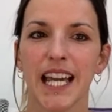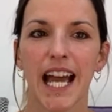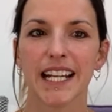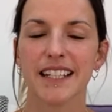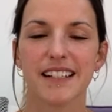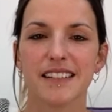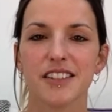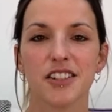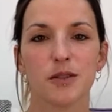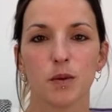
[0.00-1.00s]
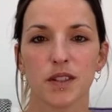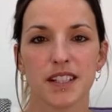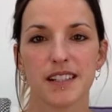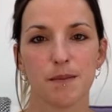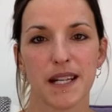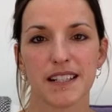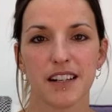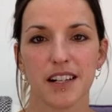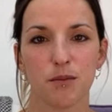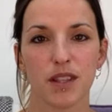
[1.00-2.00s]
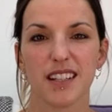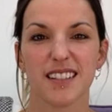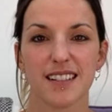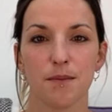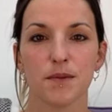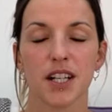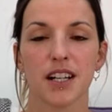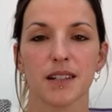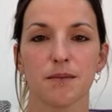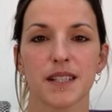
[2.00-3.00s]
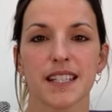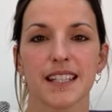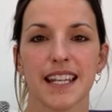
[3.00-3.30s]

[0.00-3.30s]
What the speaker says: And he doesn't just want to spend time with us sometimes.